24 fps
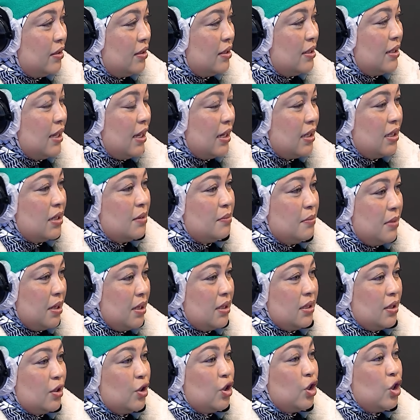
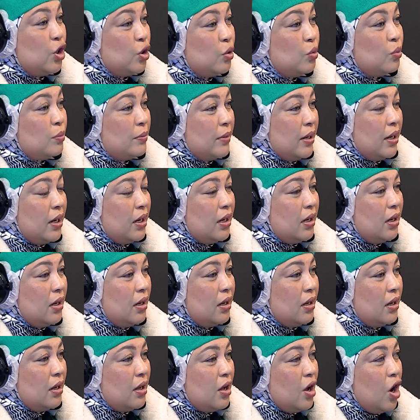centimeter tumor
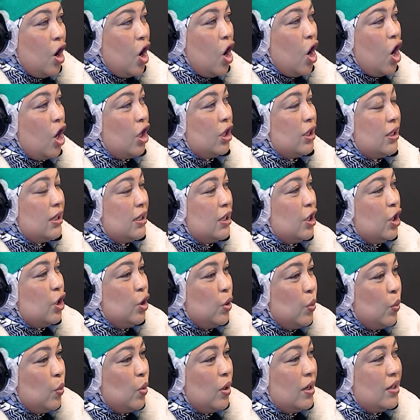on
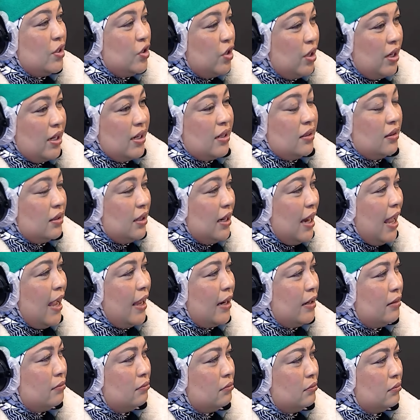your adrenal
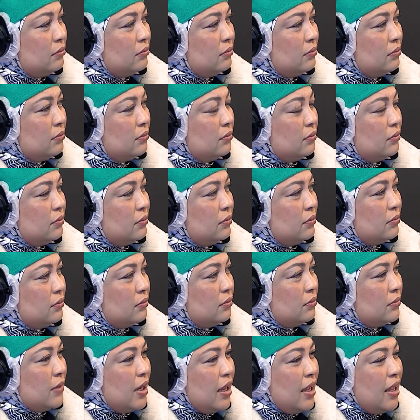gland.
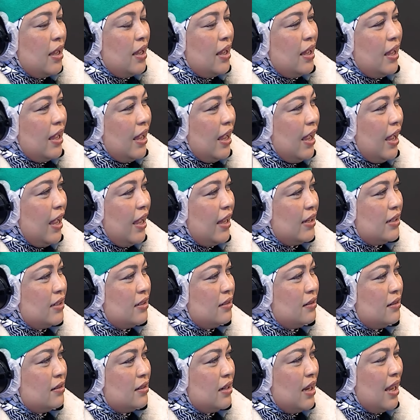
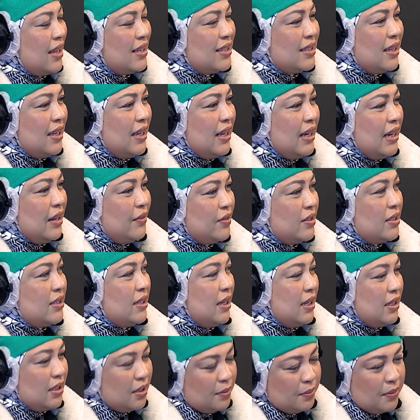And I say 11
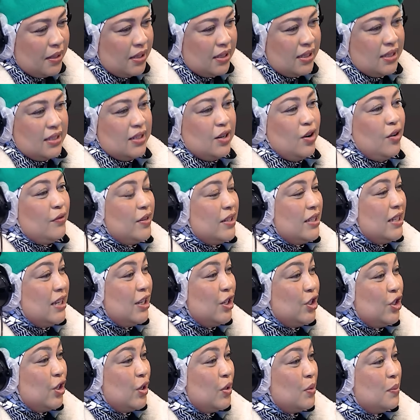centimeters, and obviously
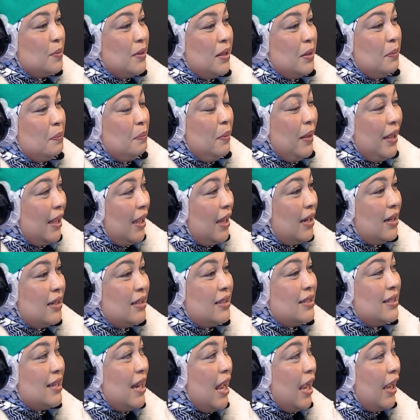he shows me the pic and
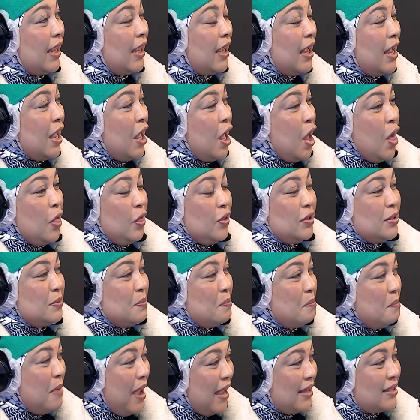it's like this
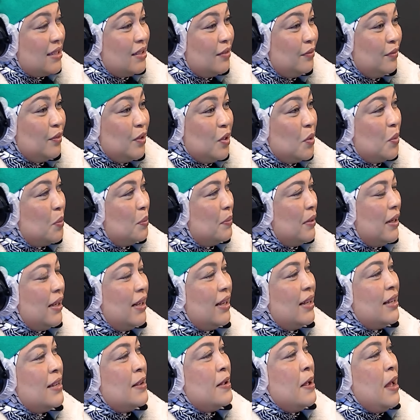massive
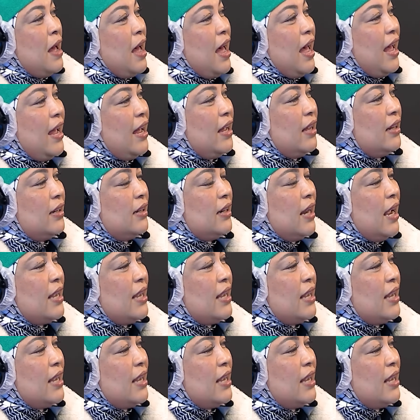tumor. And